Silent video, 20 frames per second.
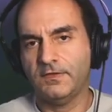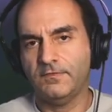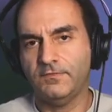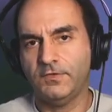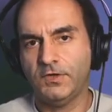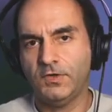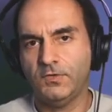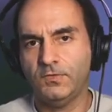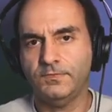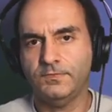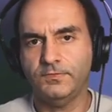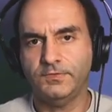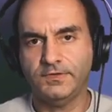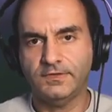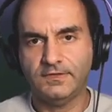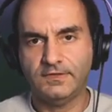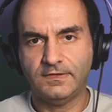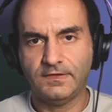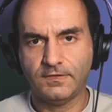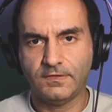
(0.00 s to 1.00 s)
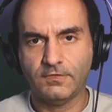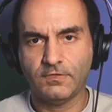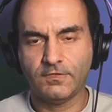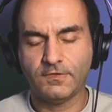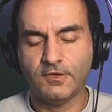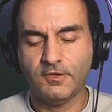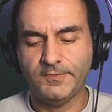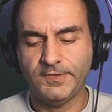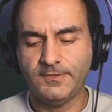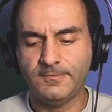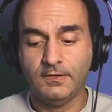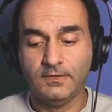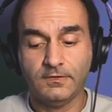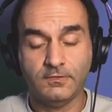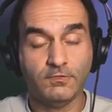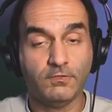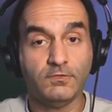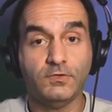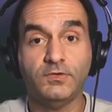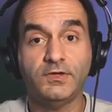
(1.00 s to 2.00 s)
of note with this installment
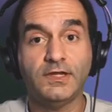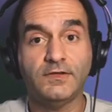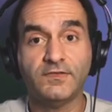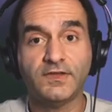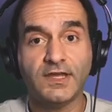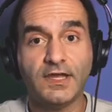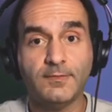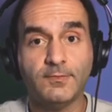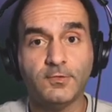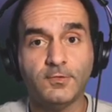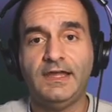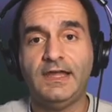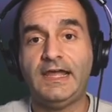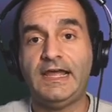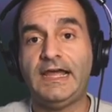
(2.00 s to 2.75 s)
there's no Neve Campbell.